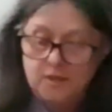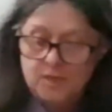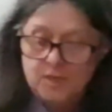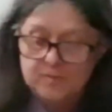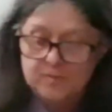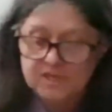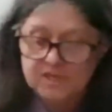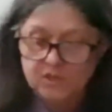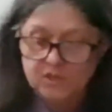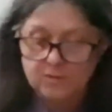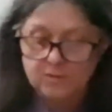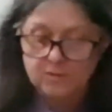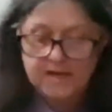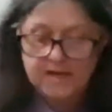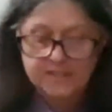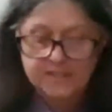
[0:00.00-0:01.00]
but
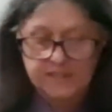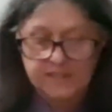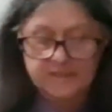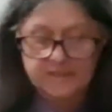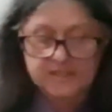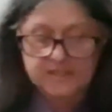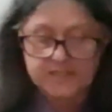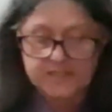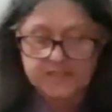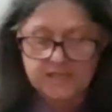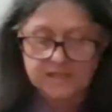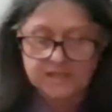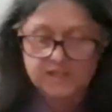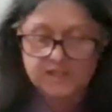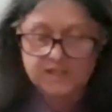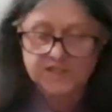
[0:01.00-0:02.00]
correct in this sense
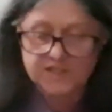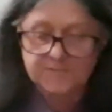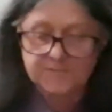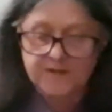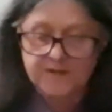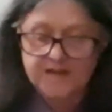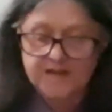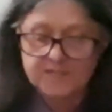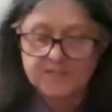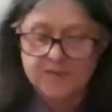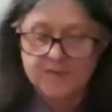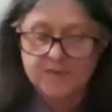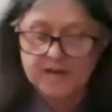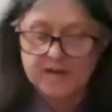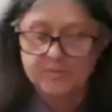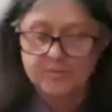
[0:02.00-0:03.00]
is defined by
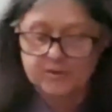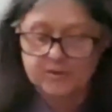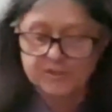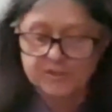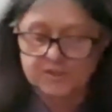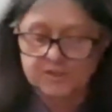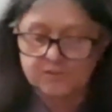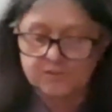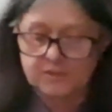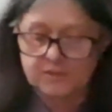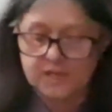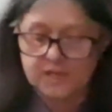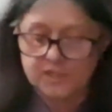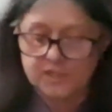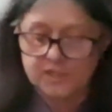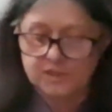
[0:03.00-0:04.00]
a person's
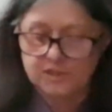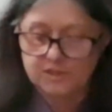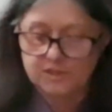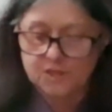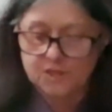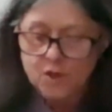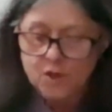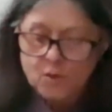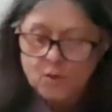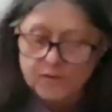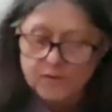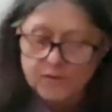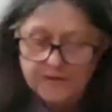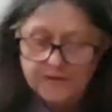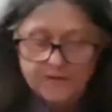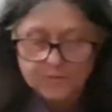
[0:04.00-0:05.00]
relations with
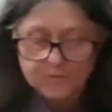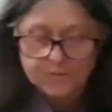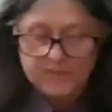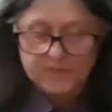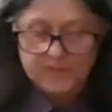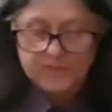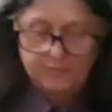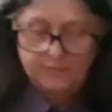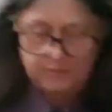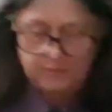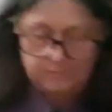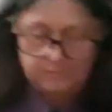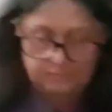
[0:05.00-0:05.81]
other people.